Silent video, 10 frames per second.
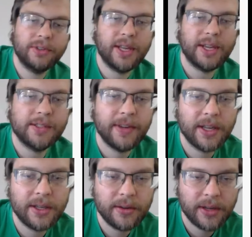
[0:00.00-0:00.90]
the x
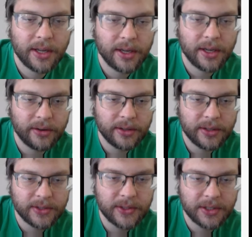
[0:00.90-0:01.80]
value and go
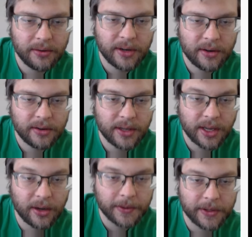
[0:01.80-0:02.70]
0
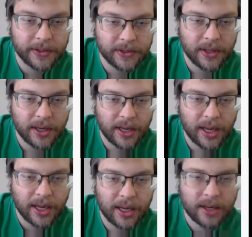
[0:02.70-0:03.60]
equals
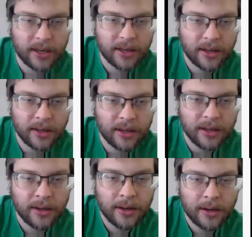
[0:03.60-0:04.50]
a
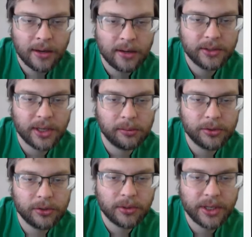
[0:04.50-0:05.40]

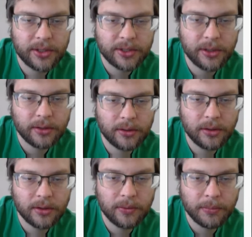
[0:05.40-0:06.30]
times 22
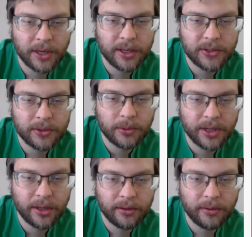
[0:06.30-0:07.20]
minus
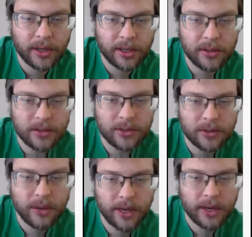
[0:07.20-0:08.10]
23
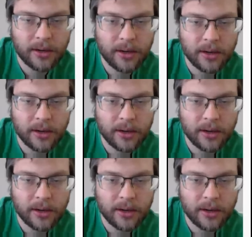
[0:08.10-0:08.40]
squared